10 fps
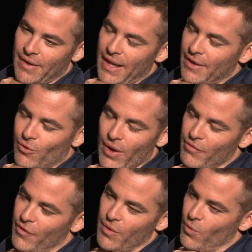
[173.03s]
I had great
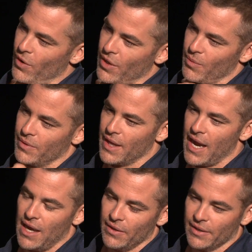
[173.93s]
fun working with
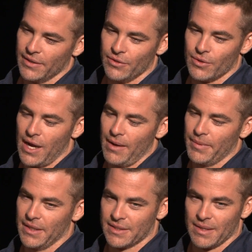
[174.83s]
Gal, and to do
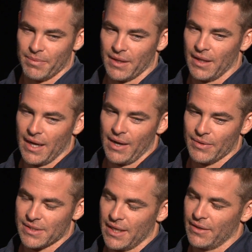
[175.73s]
comedy is something that I
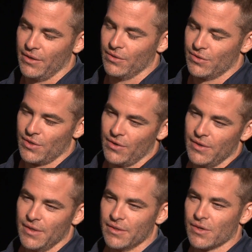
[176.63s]
always like to do, so
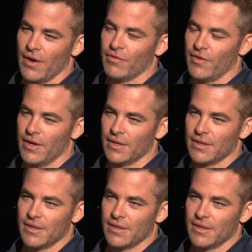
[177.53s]
it's great fun.